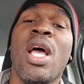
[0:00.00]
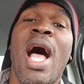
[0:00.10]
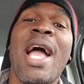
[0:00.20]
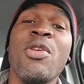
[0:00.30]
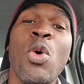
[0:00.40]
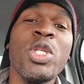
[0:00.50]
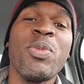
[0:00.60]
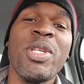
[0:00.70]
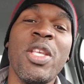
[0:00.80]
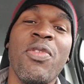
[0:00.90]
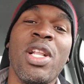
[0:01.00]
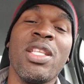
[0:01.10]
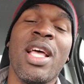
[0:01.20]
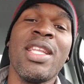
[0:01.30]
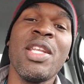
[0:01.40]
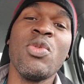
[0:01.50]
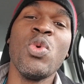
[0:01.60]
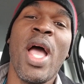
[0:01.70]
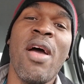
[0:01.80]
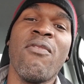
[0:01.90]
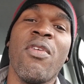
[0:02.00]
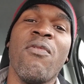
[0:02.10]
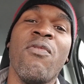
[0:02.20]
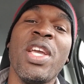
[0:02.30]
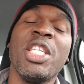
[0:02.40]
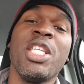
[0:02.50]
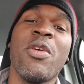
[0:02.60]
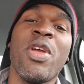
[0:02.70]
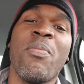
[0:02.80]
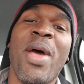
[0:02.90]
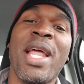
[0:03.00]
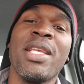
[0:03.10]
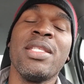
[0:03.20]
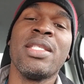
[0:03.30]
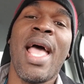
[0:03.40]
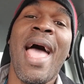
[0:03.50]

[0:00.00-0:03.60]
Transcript: I know specifically that they do have vegetarian patties,